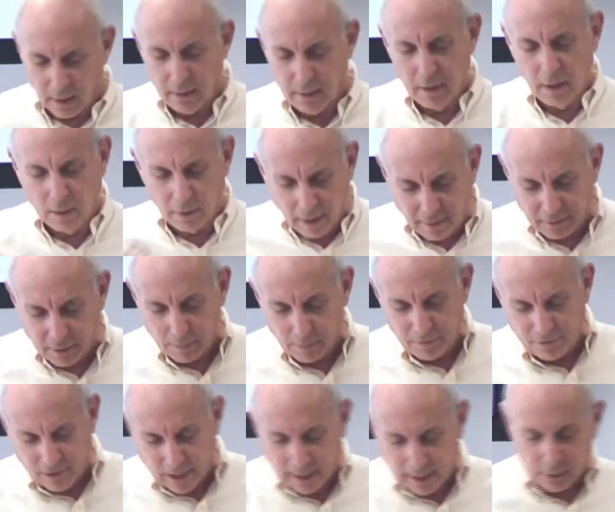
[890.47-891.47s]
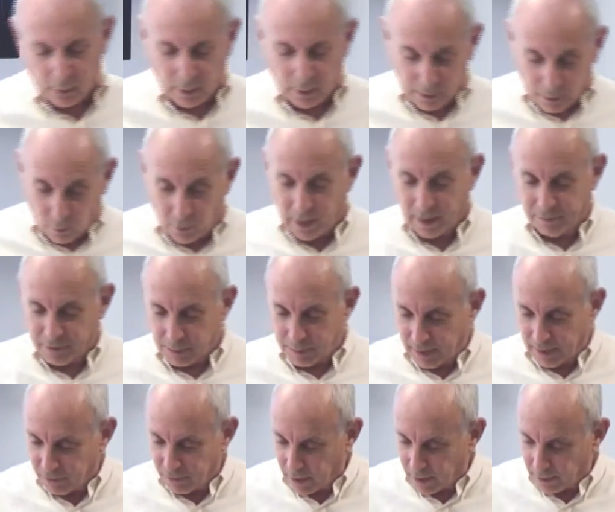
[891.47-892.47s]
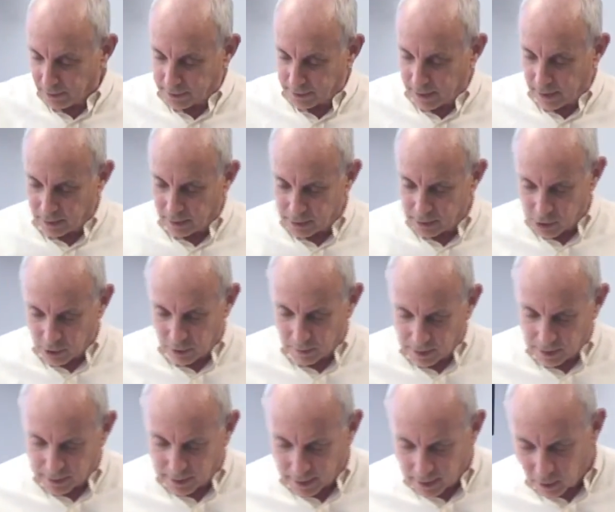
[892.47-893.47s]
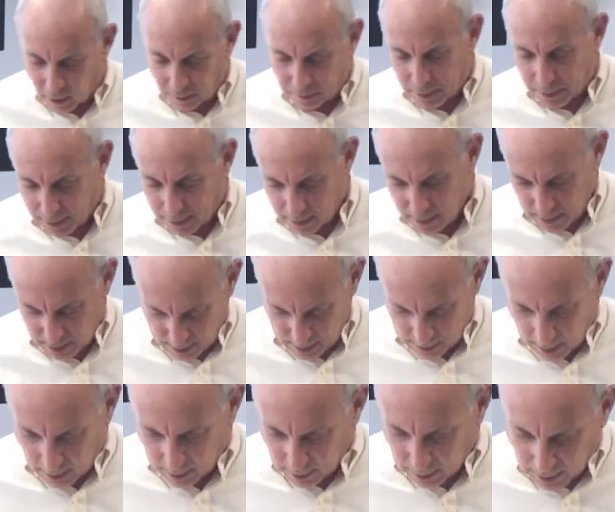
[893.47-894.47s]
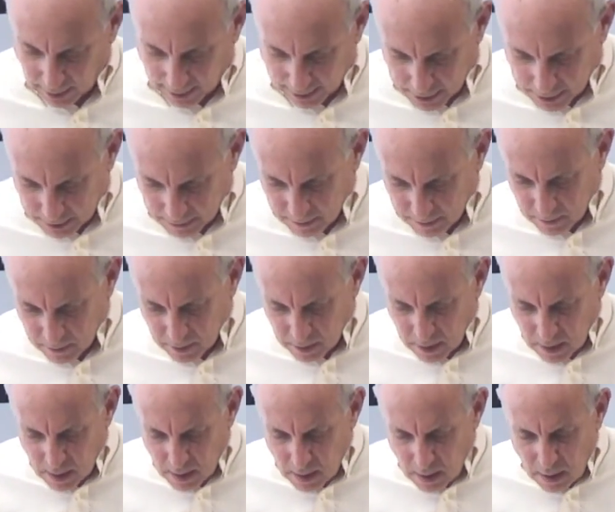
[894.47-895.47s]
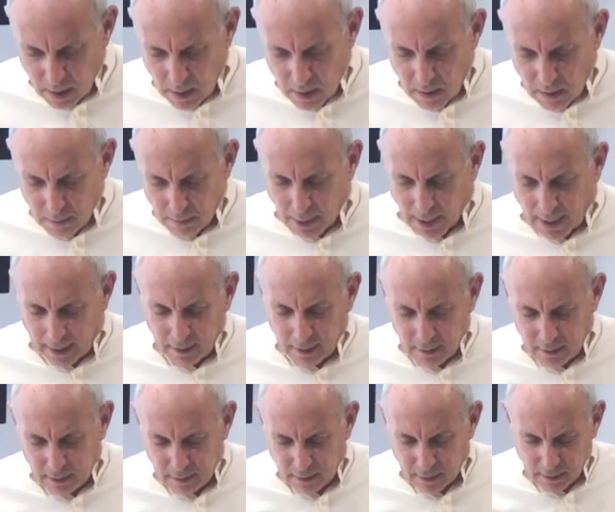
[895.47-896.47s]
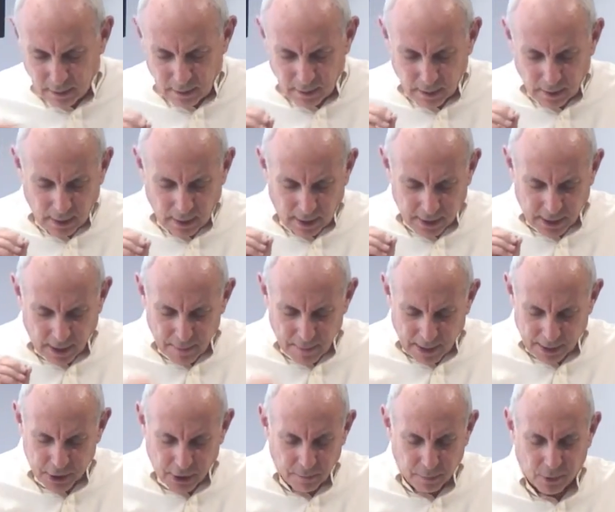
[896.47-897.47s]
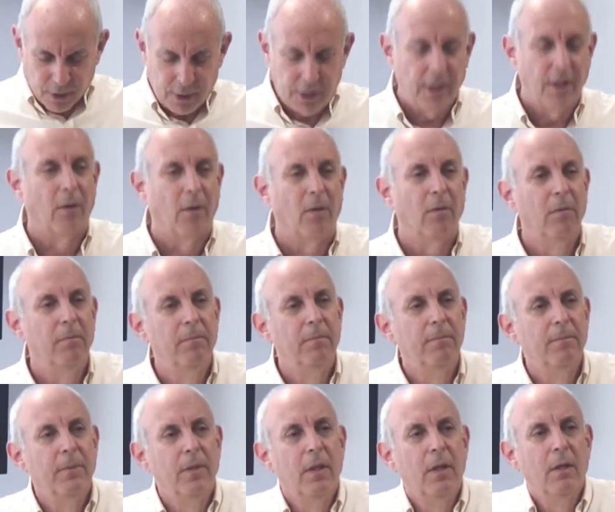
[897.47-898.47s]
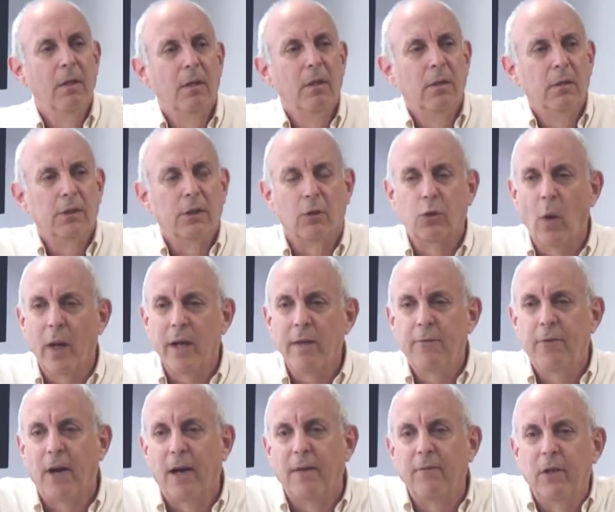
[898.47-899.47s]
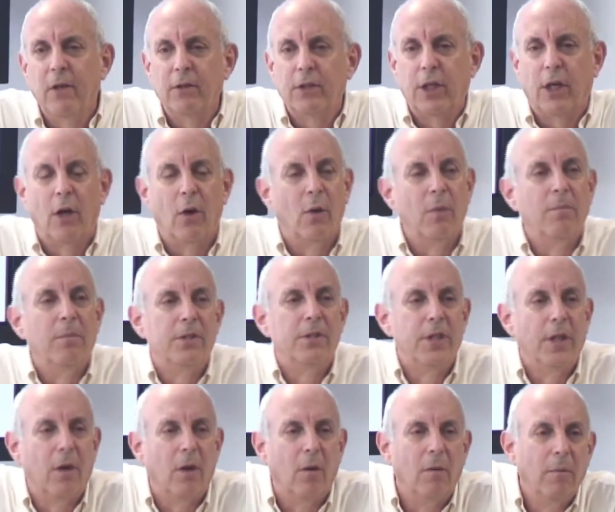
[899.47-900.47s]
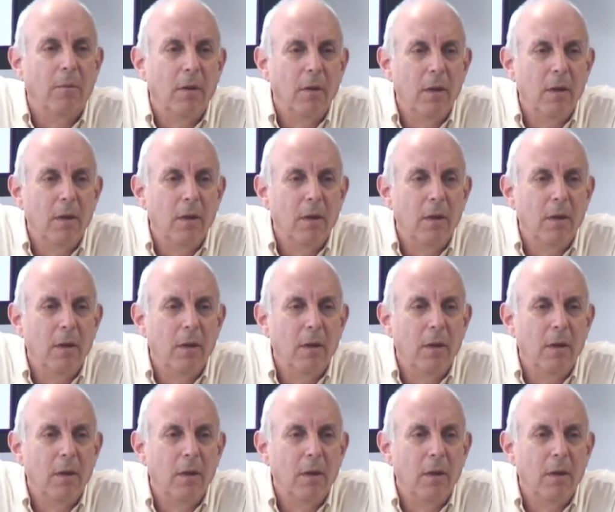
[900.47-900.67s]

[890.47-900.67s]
You have to factor in that we have to pay for health care, and in Germany they don't, but nonetheless. But as I mentioned, Brazil. So 25 years ago in Brazil,